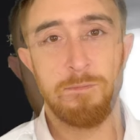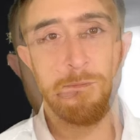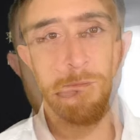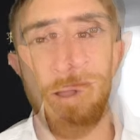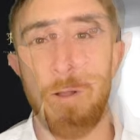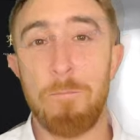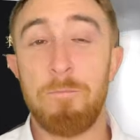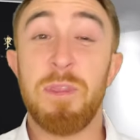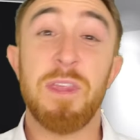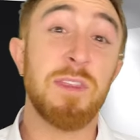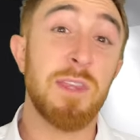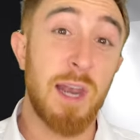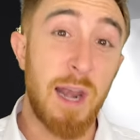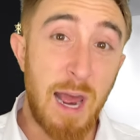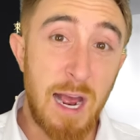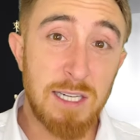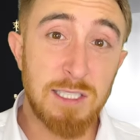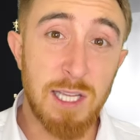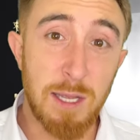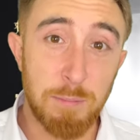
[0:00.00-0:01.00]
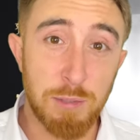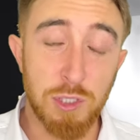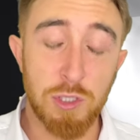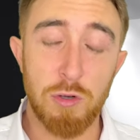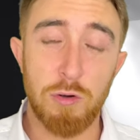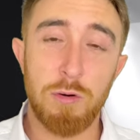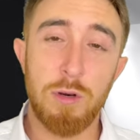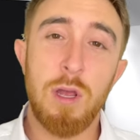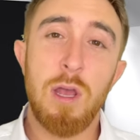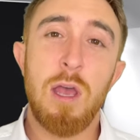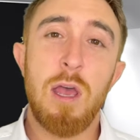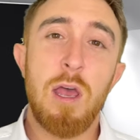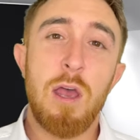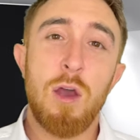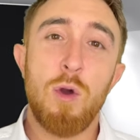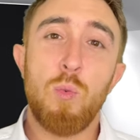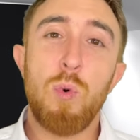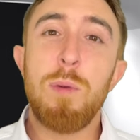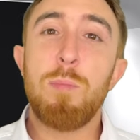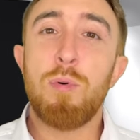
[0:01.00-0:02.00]
In the last episode, we
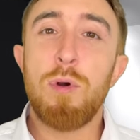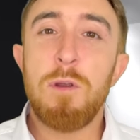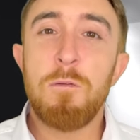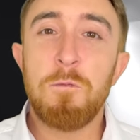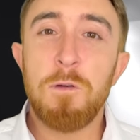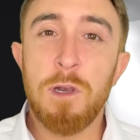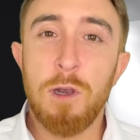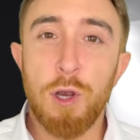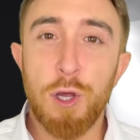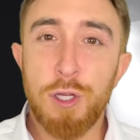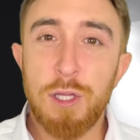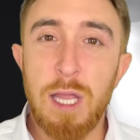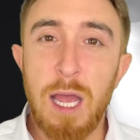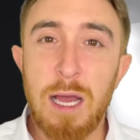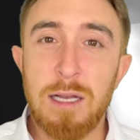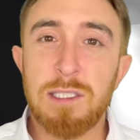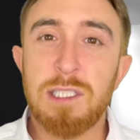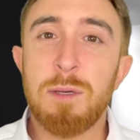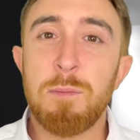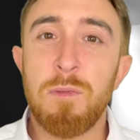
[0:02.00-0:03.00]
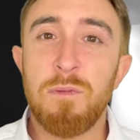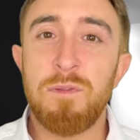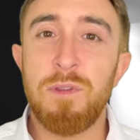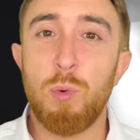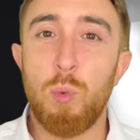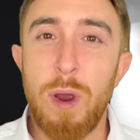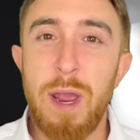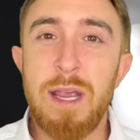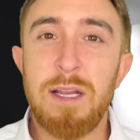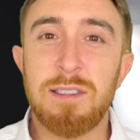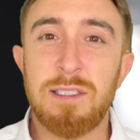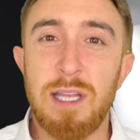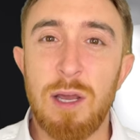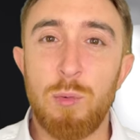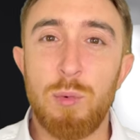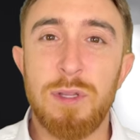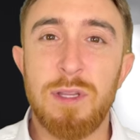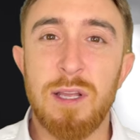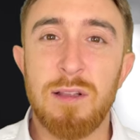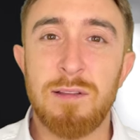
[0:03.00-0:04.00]
briefly looked at some of the ways that we
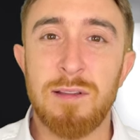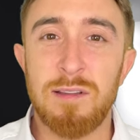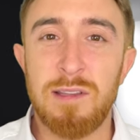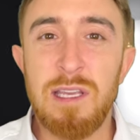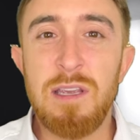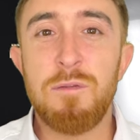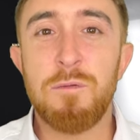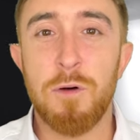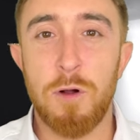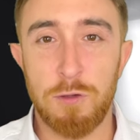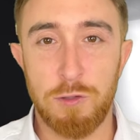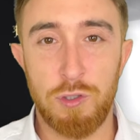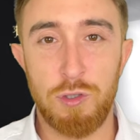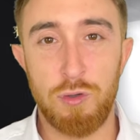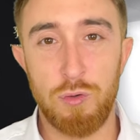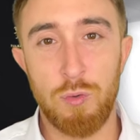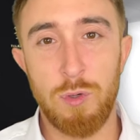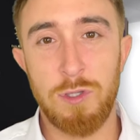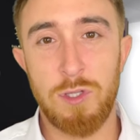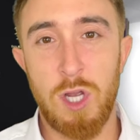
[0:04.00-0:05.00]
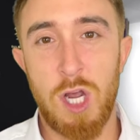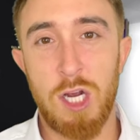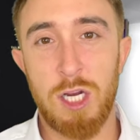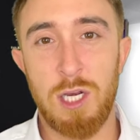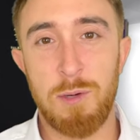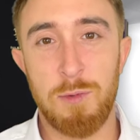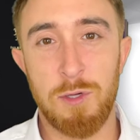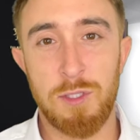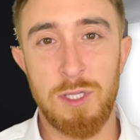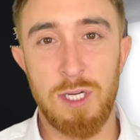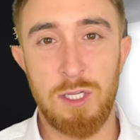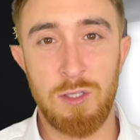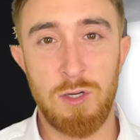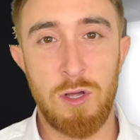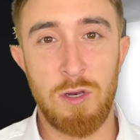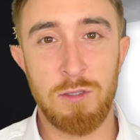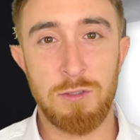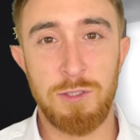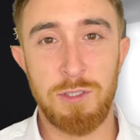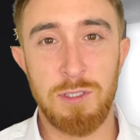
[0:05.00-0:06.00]
tend to default to when talking about
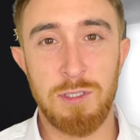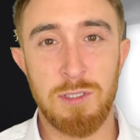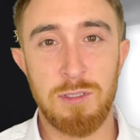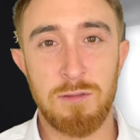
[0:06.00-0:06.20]
technologies,